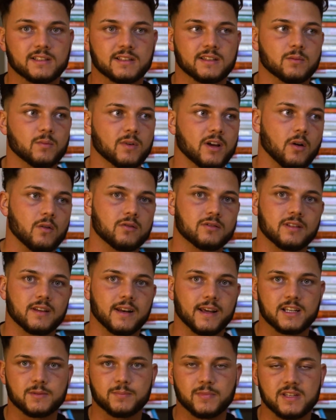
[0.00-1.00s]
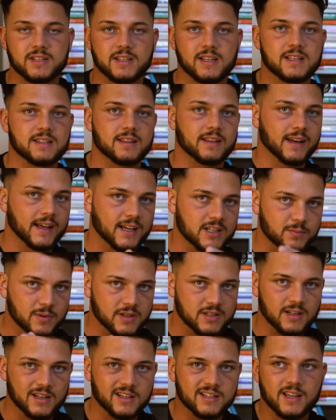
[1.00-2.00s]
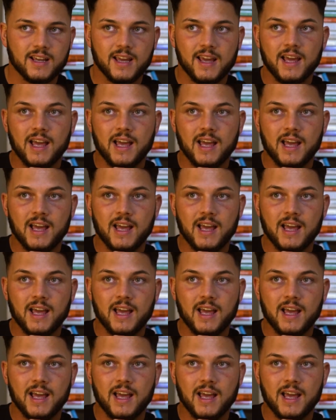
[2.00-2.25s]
and then we go on to the next business, and the next business,